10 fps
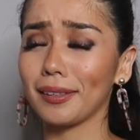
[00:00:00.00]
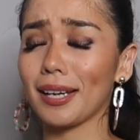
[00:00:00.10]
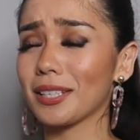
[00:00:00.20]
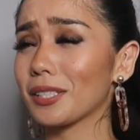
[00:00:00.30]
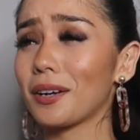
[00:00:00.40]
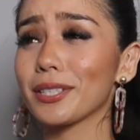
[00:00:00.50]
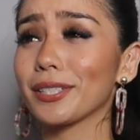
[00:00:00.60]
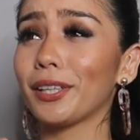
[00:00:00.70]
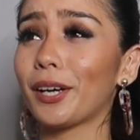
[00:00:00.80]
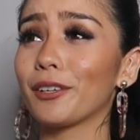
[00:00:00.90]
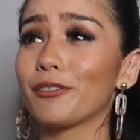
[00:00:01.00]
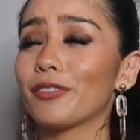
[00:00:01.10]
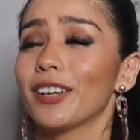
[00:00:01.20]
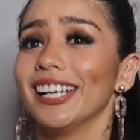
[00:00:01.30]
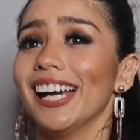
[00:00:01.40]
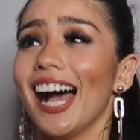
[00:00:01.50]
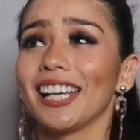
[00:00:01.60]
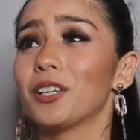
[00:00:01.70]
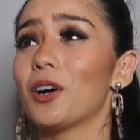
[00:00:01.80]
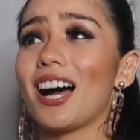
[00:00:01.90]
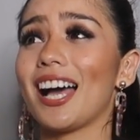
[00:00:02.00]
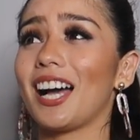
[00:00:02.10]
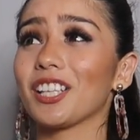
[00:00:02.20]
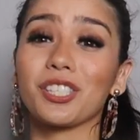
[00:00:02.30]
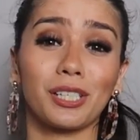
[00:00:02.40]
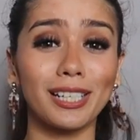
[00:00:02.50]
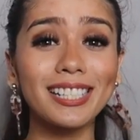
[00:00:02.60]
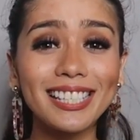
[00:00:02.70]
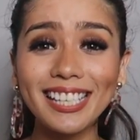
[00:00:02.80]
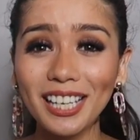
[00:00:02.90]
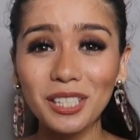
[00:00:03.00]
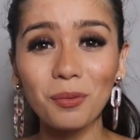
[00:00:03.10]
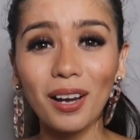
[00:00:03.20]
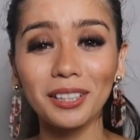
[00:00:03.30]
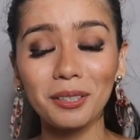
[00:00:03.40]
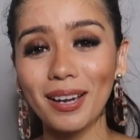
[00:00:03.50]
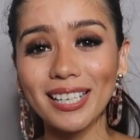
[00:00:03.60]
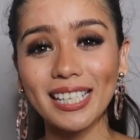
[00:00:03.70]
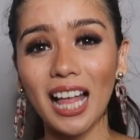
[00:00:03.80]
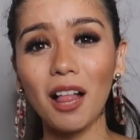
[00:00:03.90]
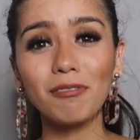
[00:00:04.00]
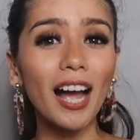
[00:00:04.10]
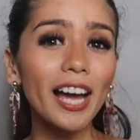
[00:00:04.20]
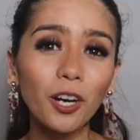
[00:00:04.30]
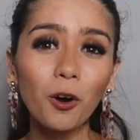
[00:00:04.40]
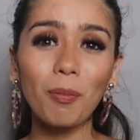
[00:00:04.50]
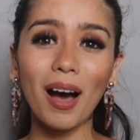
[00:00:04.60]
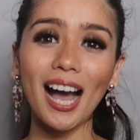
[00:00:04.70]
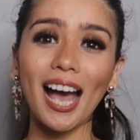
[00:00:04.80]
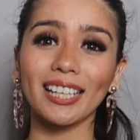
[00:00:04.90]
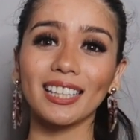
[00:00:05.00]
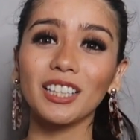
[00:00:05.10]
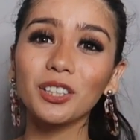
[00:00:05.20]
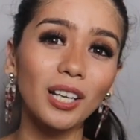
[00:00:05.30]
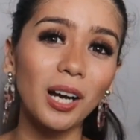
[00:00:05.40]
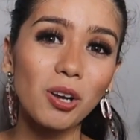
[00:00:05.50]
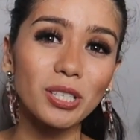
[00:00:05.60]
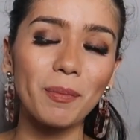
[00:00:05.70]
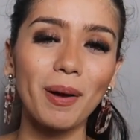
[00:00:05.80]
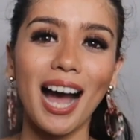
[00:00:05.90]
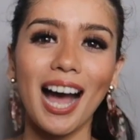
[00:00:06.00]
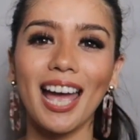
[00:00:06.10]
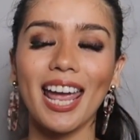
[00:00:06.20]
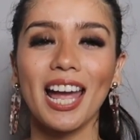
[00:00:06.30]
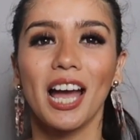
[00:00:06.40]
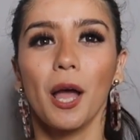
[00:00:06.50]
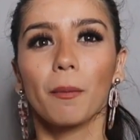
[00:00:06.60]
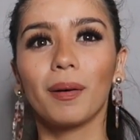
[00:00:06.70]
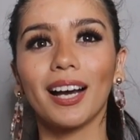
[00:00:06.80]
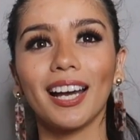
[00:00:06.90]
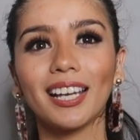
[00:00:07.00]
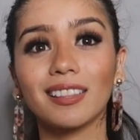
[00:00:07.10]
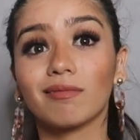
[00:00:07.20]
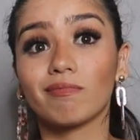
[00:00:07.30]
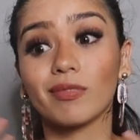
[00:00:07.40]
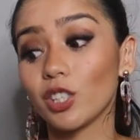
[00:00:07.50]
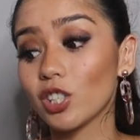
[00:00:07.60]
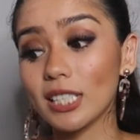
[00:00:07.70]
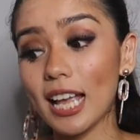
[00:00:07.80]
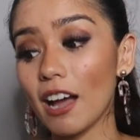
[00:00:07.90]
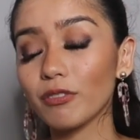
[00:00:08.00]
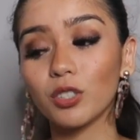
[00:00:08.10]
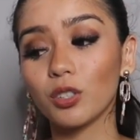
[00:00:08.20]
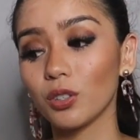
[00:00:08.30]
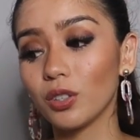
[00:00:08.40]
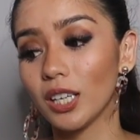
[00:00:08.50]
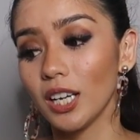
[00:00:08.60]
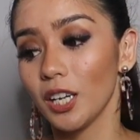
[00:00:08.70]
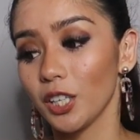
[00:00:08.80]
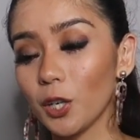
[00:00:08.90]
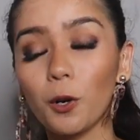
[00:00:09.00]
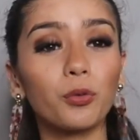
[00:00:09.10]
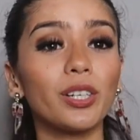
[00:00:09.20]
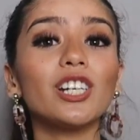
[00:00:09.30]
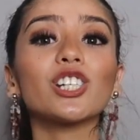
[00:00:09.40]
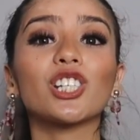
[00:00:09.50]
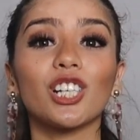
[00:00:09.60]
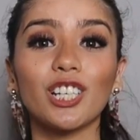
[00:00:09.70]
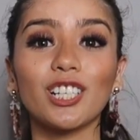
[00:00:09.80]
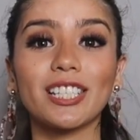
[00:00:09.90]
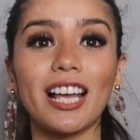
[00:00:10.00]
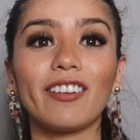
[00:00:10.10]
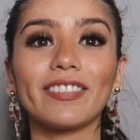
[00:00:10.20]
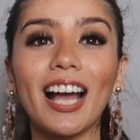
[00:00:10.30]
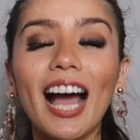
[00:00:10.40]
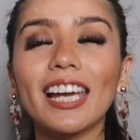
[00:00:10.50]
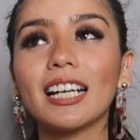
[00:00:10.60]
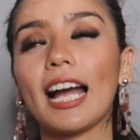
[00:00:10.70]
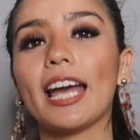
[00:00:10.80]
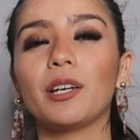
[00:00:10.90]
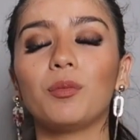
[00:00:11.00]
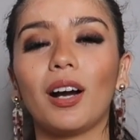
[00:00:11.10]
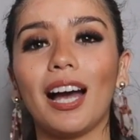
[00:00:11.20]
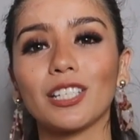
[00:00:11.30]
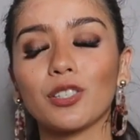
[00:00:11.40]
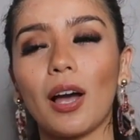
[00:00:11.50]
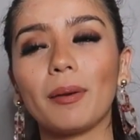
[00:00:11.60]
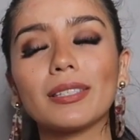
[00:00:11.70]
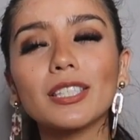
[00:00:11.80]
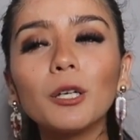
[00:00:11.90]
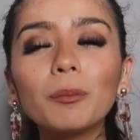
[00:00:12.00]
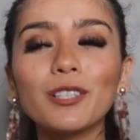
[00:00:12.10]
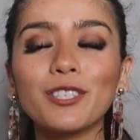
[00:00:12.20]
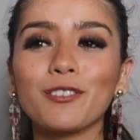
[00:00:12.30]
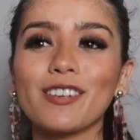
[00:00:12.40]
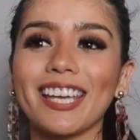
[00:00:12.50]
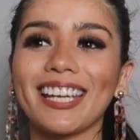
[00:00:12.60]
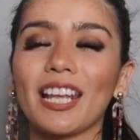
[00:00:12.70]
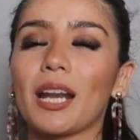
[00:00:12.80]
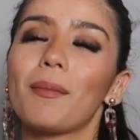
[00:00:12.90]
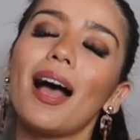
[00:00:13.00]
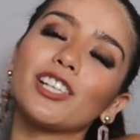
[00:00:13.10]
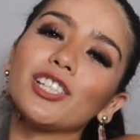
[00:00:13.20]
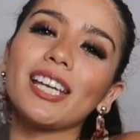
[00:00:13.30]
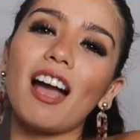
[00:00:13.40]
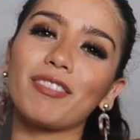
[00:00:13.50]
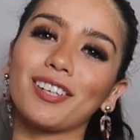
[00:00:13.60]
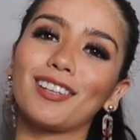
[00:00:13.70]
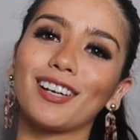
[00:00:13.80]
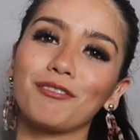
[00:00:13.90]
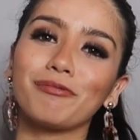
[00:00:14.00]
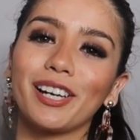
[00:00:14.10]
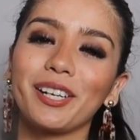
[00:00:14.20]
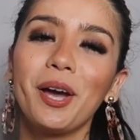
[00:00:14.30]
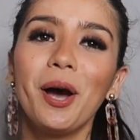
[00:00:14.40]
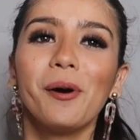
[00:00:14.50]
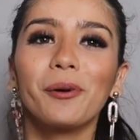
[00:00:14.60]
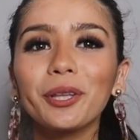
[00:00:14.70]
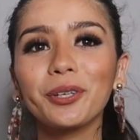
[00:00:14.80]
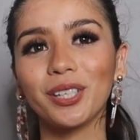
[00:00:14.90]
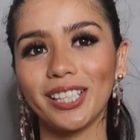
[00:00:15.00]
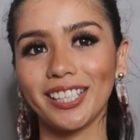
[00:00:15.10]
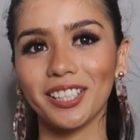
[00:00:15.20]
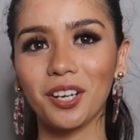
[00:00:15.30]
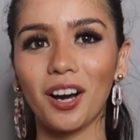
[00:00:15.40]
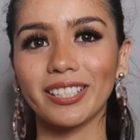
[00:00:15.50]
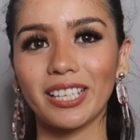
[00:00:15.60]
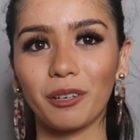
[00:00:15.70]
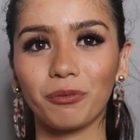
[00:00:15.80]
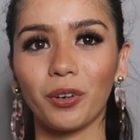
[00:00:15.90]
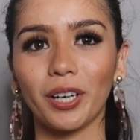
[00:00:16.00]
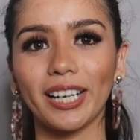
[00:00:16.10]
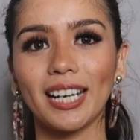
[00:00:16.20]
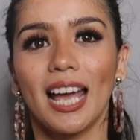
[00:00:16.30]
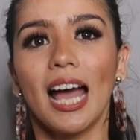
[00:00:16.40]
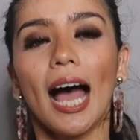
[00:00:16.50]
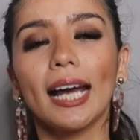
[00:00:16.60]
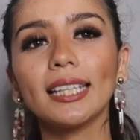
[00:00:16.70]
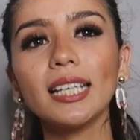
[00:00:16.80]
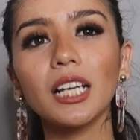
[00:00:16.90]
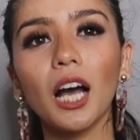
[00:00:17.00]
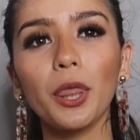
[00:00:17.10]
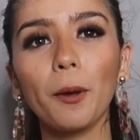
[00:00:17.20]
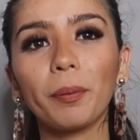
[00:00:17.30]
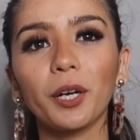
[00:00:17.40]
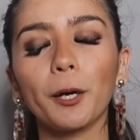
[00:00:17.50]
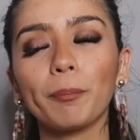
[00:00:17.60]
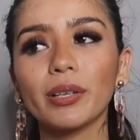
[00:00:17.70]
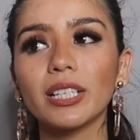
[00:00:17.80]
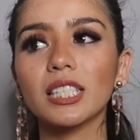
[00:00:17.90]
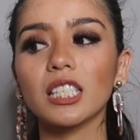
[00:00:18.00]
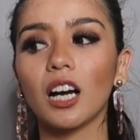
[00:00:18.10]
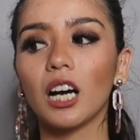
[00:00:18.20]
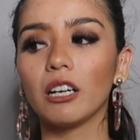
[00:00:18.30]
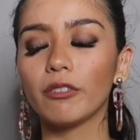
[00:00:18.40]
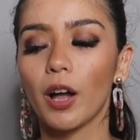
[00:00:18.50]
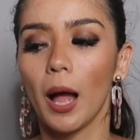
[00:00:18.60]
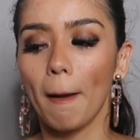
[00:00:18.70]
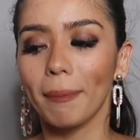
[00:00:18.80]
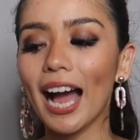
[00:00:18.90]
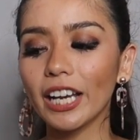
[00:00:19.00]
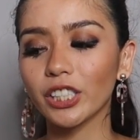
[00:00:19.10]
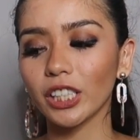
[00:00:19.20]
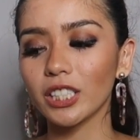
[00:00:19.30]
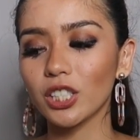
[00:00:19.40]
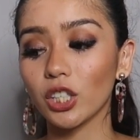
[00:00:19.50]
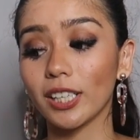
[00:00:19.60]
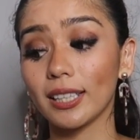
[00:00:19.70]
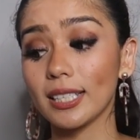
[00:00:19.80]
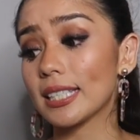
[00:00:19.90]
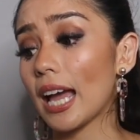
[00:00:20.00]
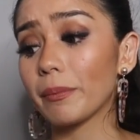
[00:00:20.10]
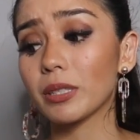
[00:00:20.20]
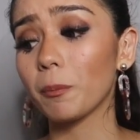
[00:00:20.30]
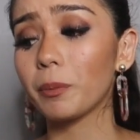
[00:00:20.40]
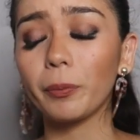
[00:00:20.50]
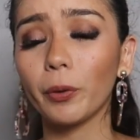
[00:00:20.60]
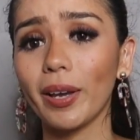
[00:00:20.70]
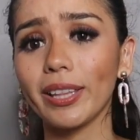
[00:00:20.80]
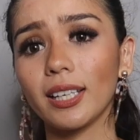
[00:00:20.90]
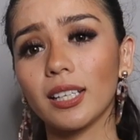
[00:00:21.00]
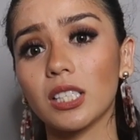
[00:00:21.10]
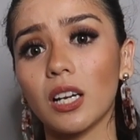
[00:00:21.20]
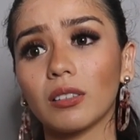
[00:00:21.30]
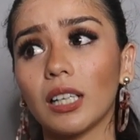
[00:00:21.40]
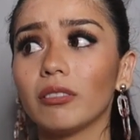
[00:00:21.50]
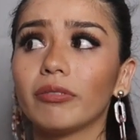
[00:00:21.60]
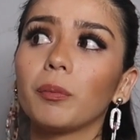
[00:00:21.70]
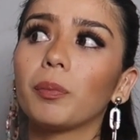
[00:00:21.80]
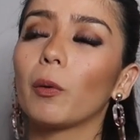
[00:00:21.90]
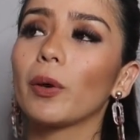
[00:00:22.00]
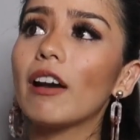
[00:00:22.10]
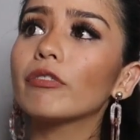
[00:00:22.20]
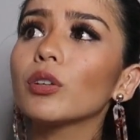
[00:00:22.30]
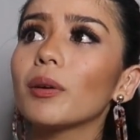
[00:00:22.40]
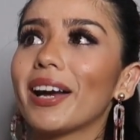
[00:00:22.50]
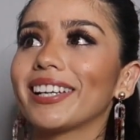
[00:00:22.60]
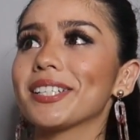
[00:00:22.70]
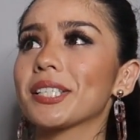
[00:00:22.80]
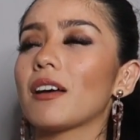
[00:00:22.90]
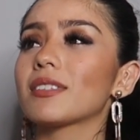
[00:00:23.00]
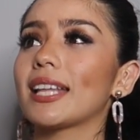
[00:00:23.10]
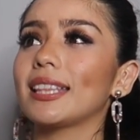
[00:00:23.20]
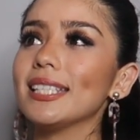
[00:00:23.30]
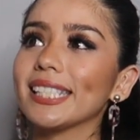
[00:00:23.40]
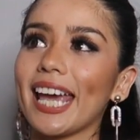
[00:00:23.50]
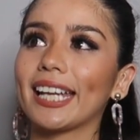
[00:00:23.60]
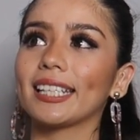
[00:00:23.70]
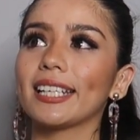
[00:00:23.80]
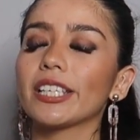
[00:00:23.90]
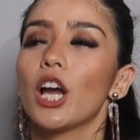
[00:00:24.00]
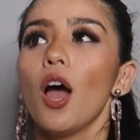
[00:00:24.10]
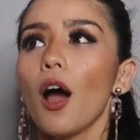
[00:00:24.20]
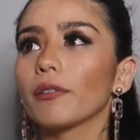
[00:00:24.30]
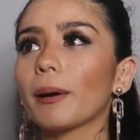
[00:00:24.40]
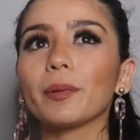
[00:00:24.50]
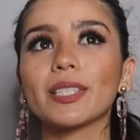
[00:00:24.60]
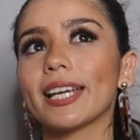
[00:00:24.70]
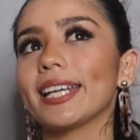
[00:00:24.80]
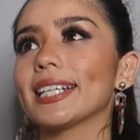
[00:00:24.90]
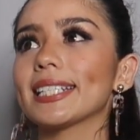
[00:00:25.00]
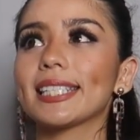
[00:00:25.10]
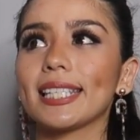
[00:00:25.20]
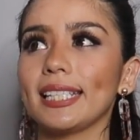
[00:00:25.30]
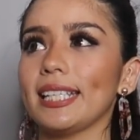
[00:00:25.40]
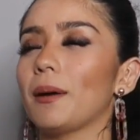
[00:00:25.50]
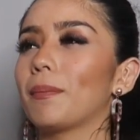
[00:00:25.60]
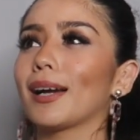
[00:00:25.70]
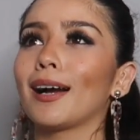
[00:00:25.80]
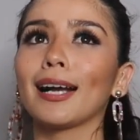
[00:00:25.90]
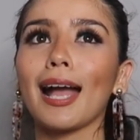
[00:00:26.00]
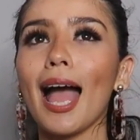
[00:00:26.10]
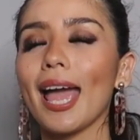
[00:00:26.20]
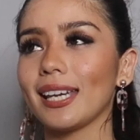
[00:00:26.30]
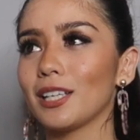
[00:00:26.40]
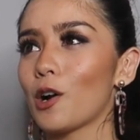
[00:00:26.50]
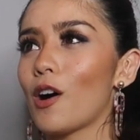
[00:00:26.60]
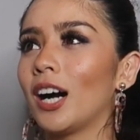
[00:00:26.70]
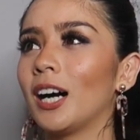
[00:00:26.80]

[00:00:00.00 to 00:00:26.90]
It's caused a lot of, you know, uncertainty as well in myself. Kaya ko ba kahit nandito lang ako sa bahay? But you just have to, you know, reassure yourself na kayang-kaya mo nga. So I'm still pursuing it, and I'm actually having a lot of fun with creating the content for it. I think the purpose of pageants during this time, some people may think it's not relevant, but we have to remind ourselves that these candidates are representing a city, a barangay, you know,